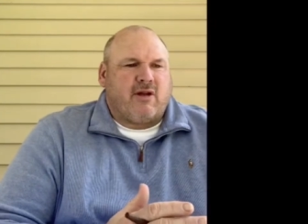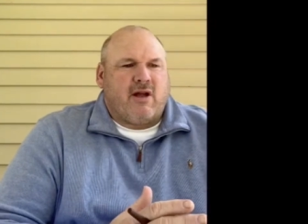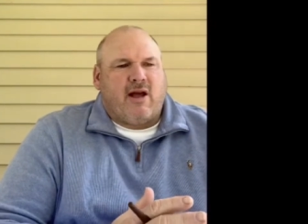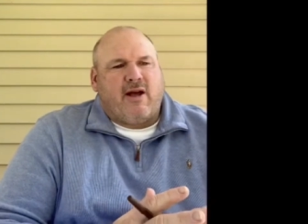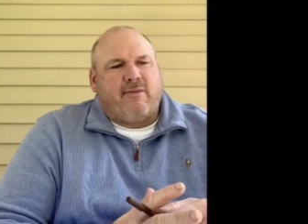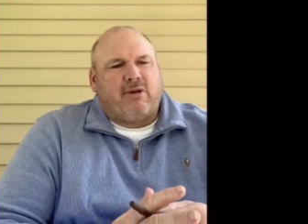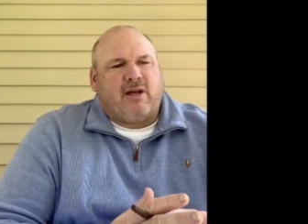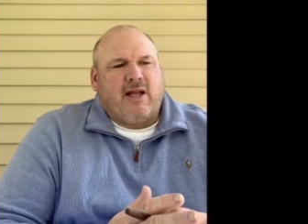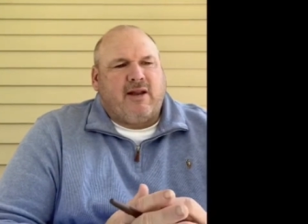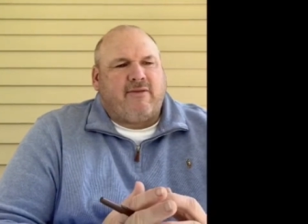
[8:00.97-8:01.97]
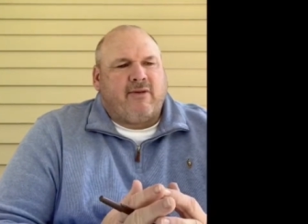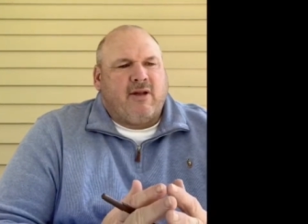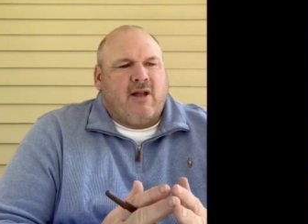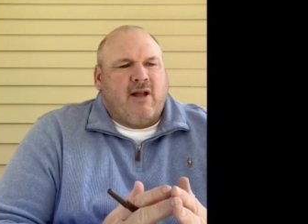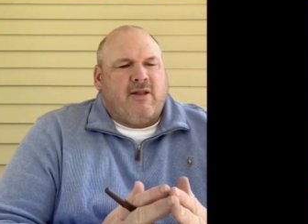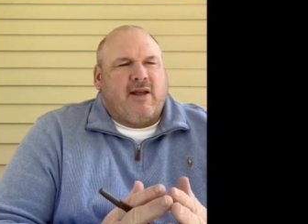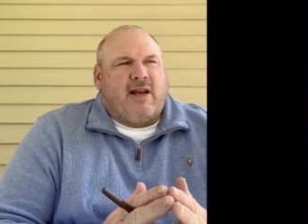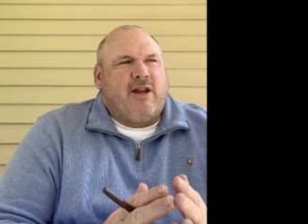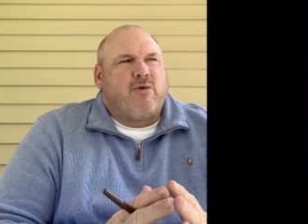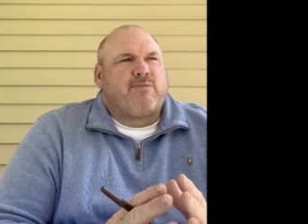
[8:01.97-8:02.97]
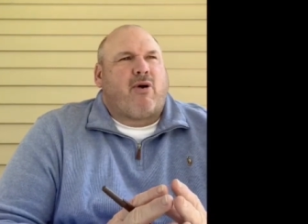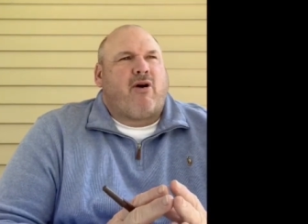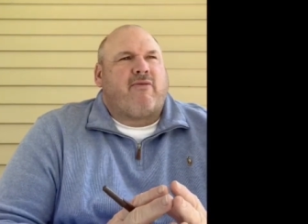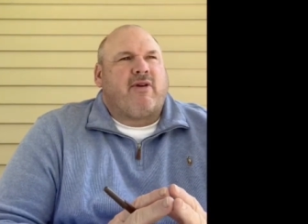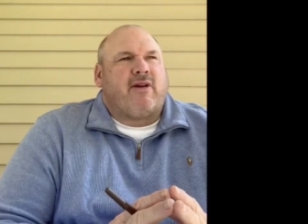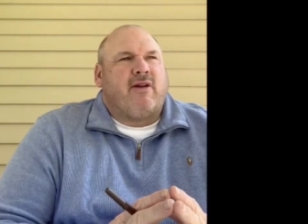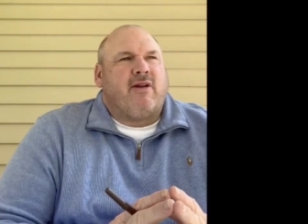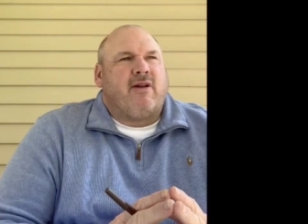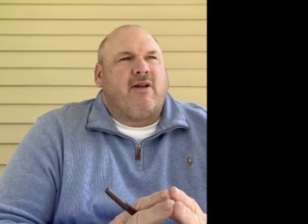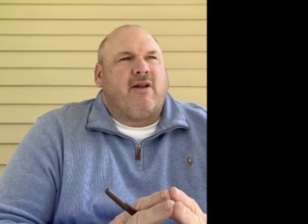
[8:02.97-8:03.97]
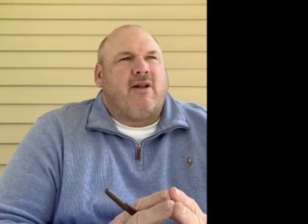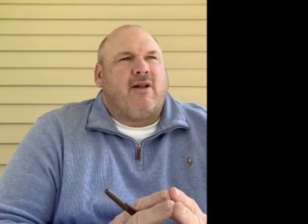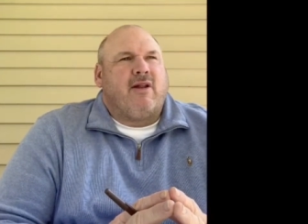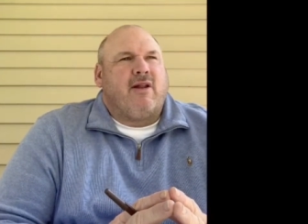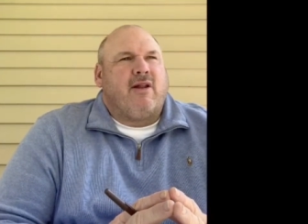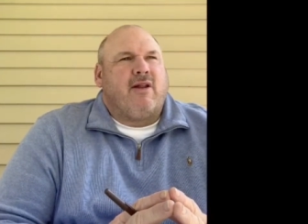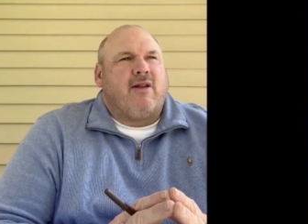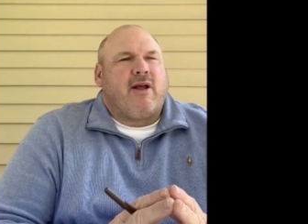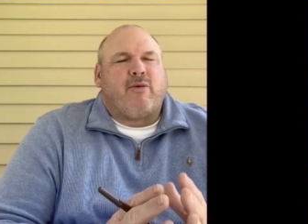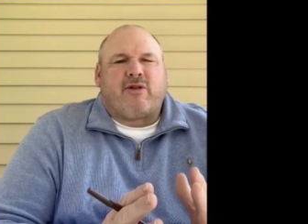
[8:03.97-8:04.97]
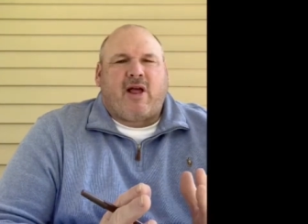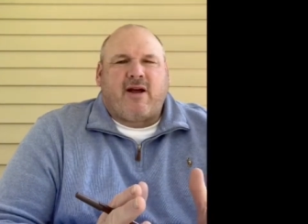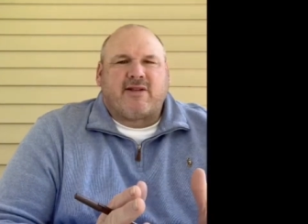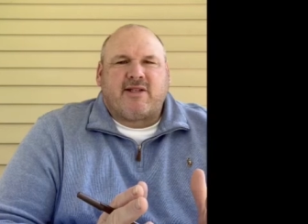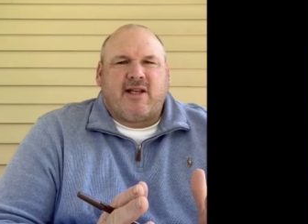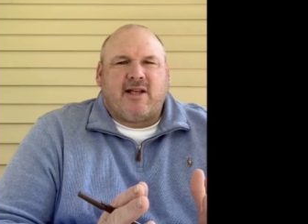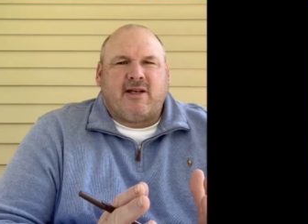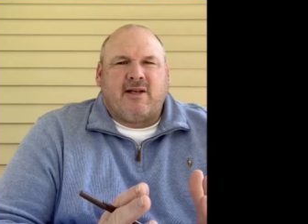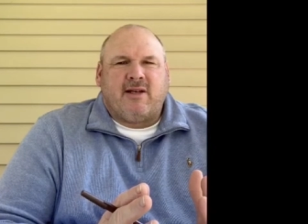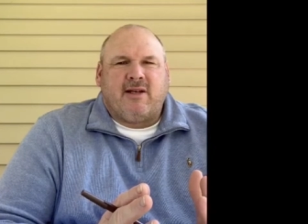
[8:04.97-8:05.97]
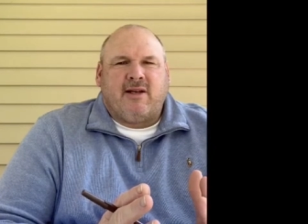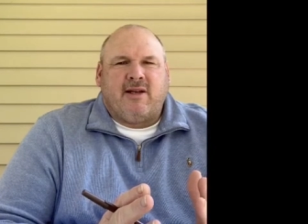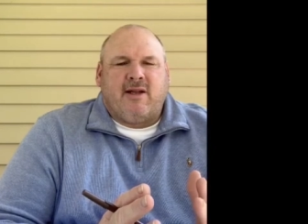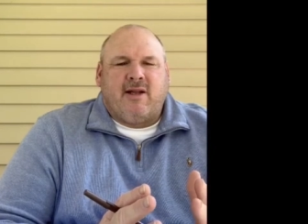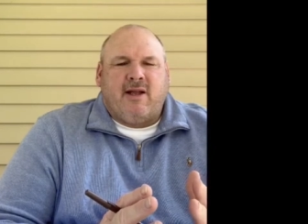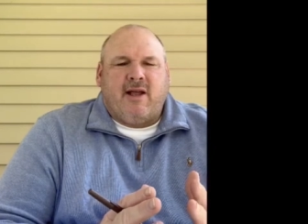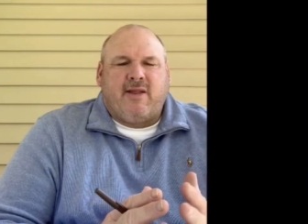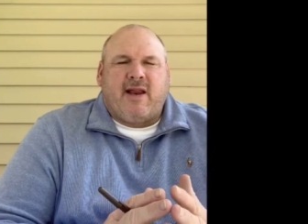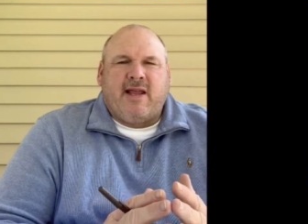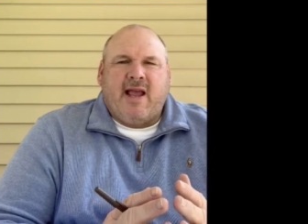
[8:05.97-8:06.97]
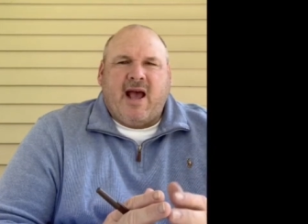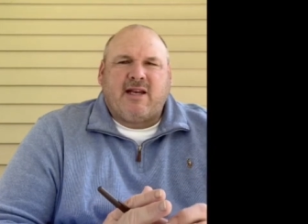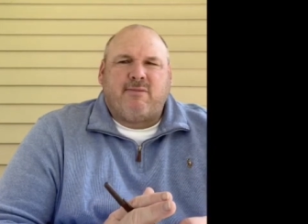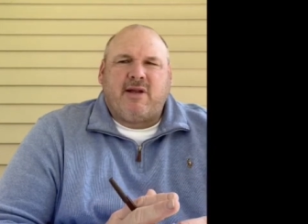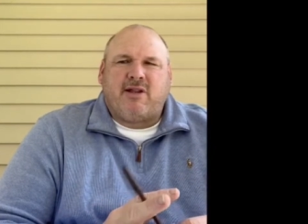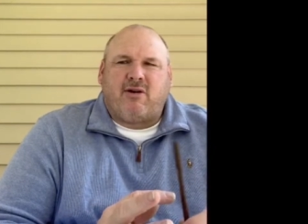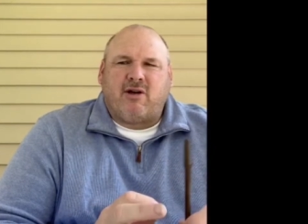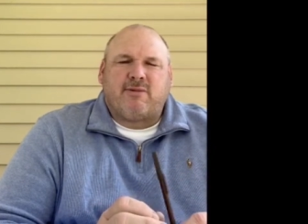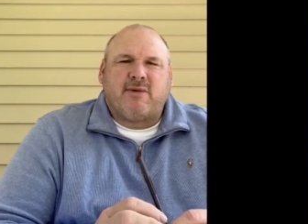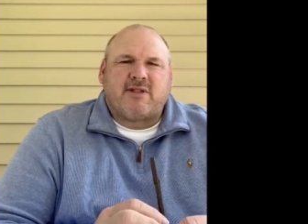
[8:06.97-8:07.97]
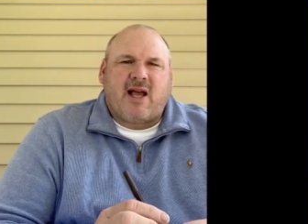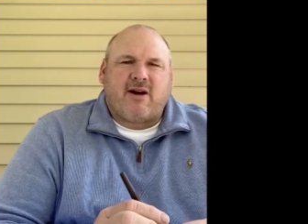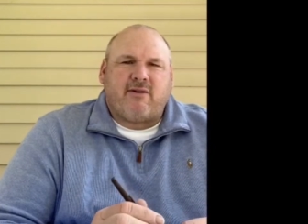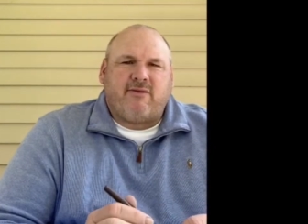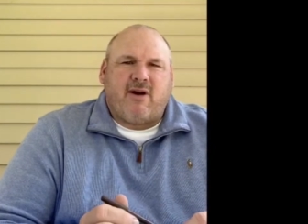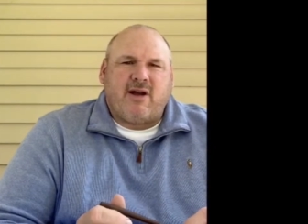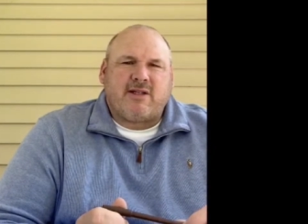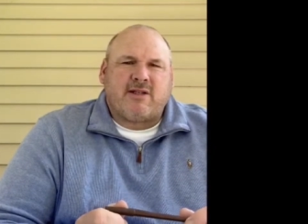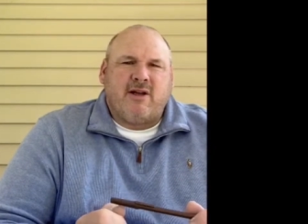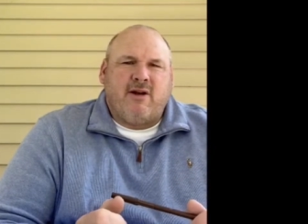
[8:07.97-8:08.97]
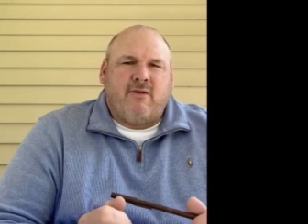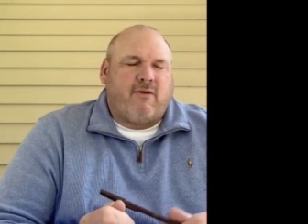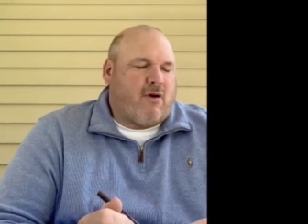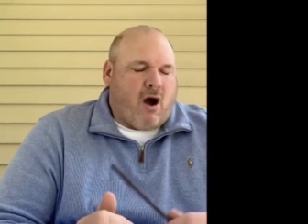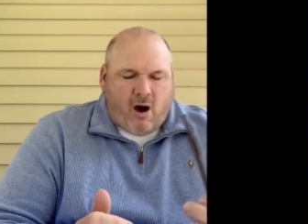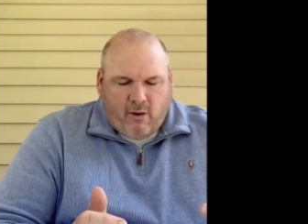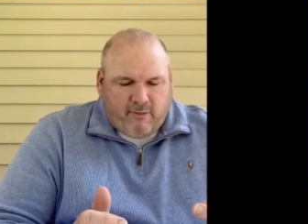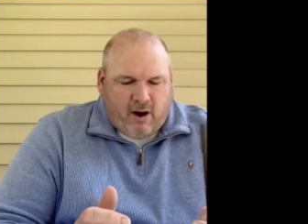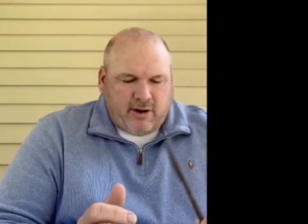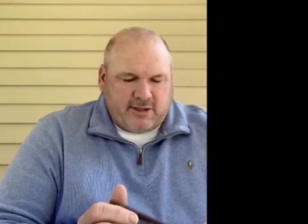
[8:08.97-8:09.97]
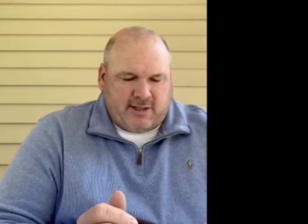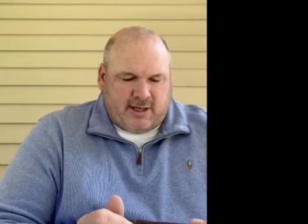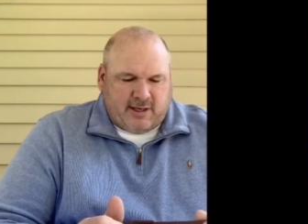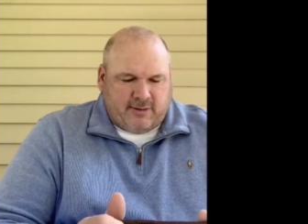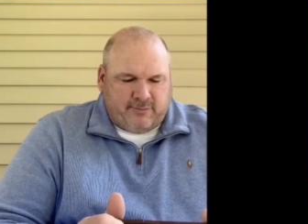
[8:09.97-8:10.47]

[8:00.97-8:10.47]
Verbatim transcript: uh, belief, that he was perfect, that without sin, and that he had to be the ultimate sacrifice for all of our sin.